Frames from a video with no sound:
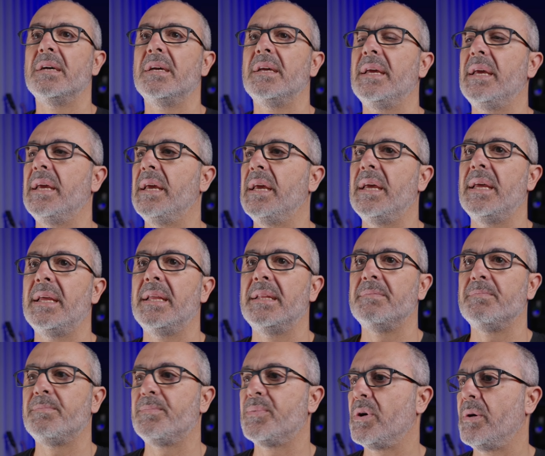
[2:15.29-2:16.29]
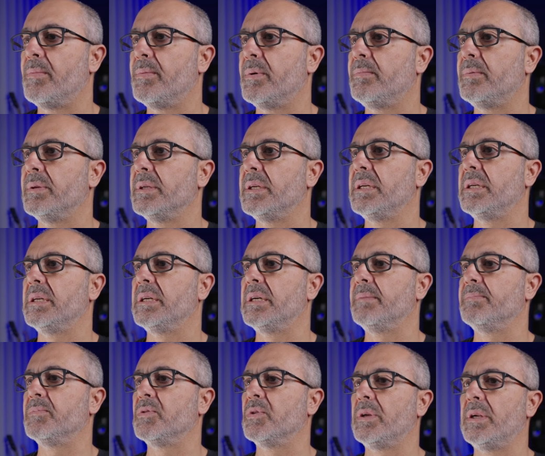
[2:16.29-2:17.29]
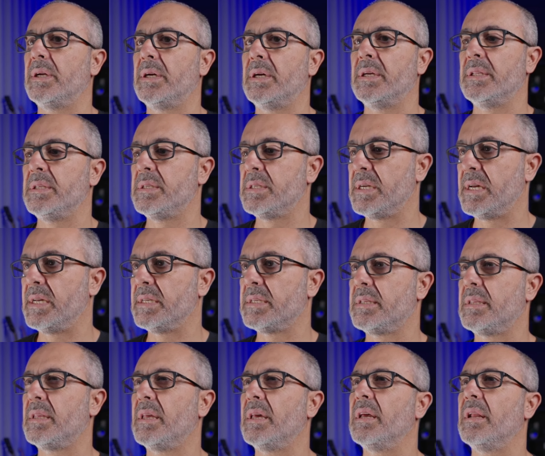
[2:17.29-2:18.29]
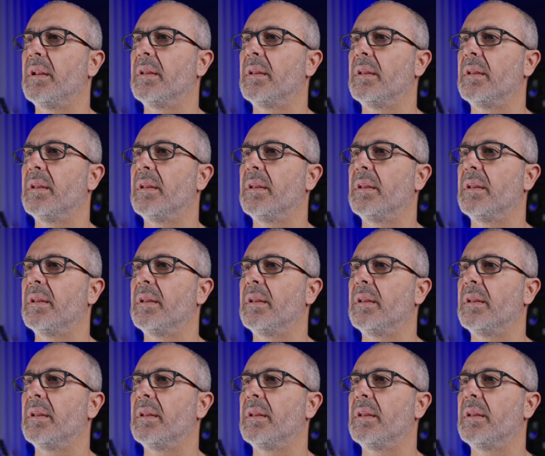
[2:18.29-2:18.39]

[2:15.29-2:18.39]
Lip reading: and probably I'm gonna adjust,